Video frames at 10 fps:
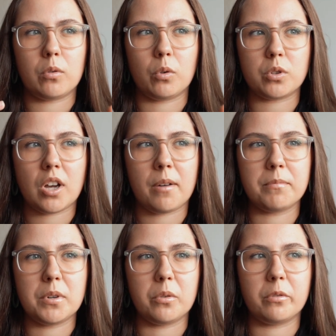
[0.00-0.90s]

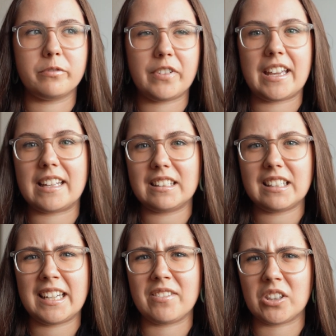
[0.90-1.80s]
autumnal feel,
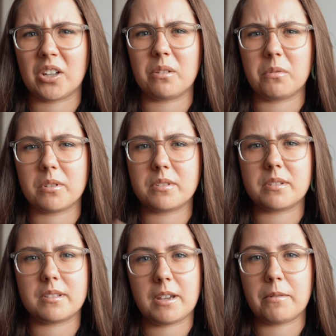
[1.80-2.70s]
even though it
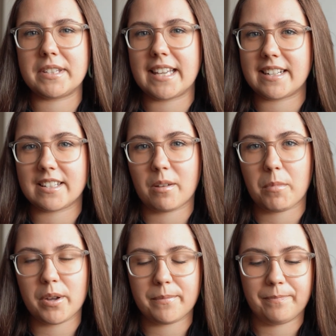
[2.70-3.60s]
was the end of
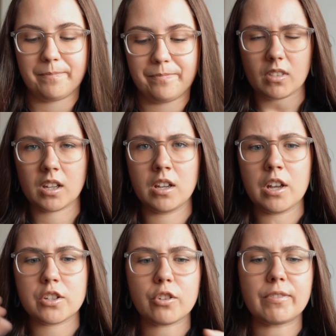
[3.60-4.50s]
summer.
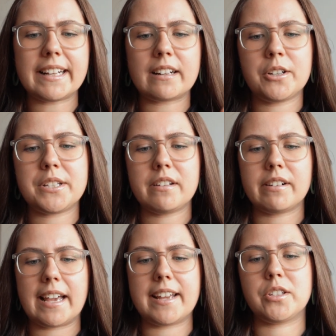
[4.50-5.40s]
So really closely
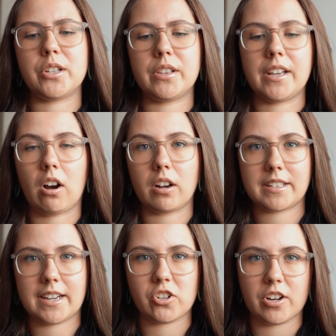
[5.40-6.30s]
related to the
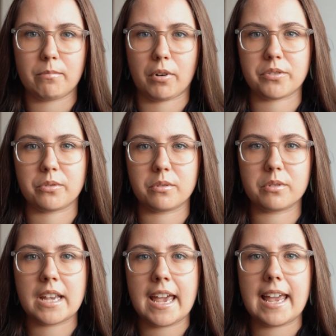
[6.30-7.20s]
architecture in
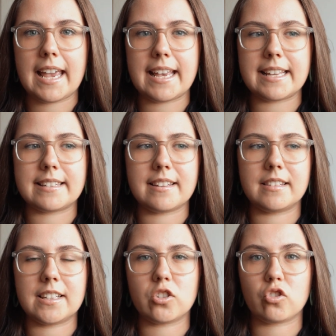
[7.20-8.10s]
Brussels is
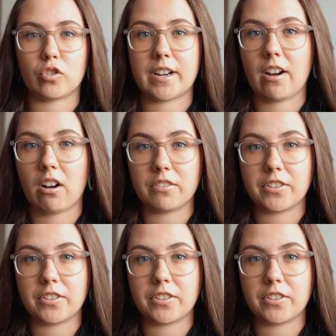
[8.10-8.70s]
the street art